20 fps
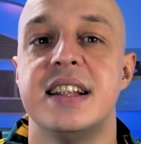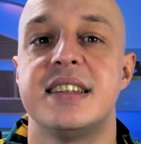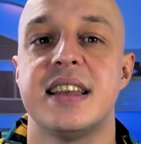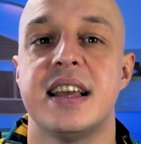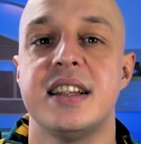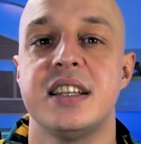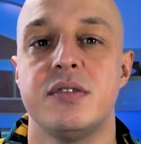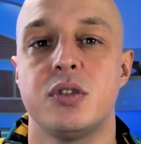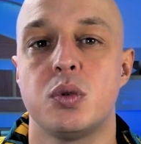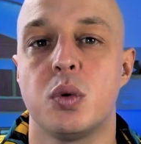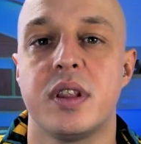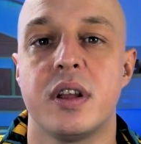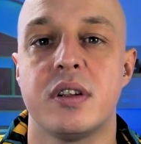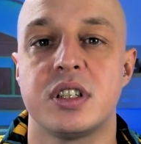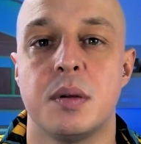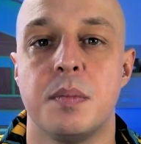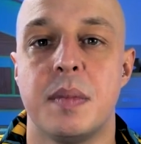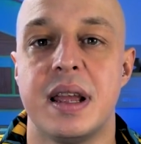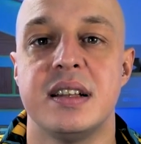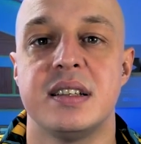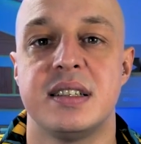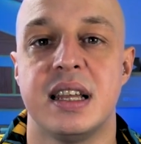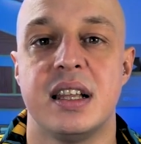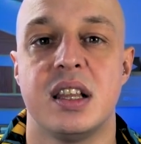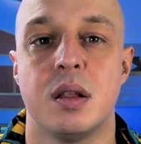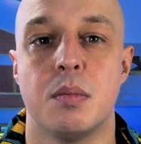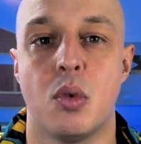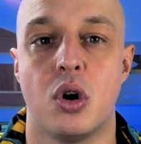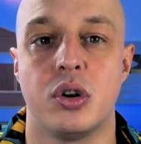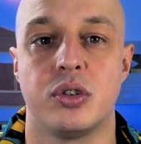Incentives were there to
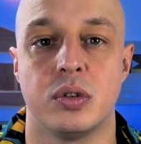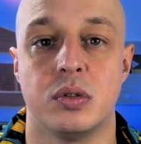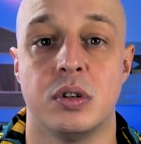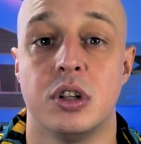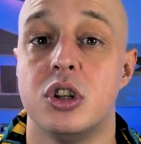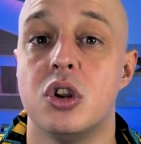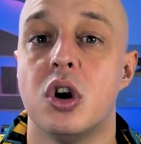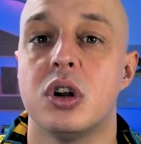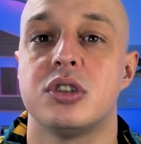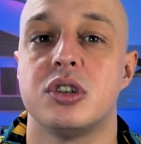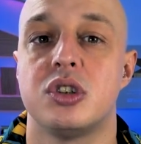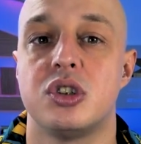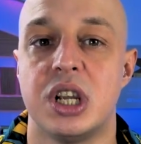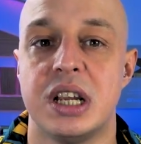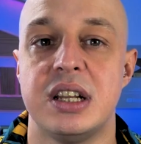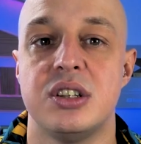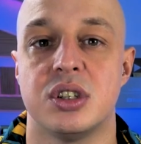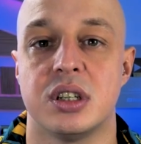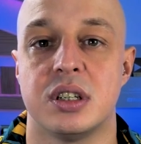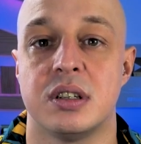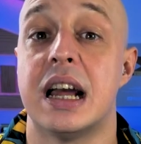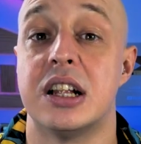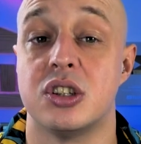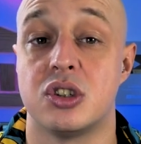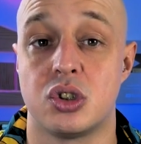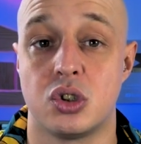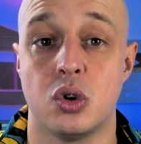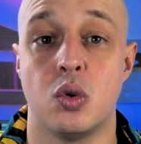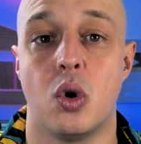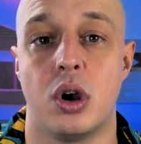maintain the model, not to change it, and
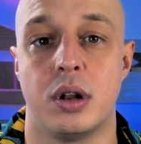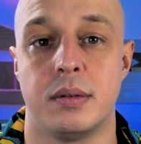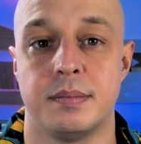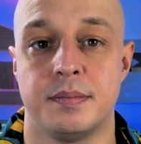so on.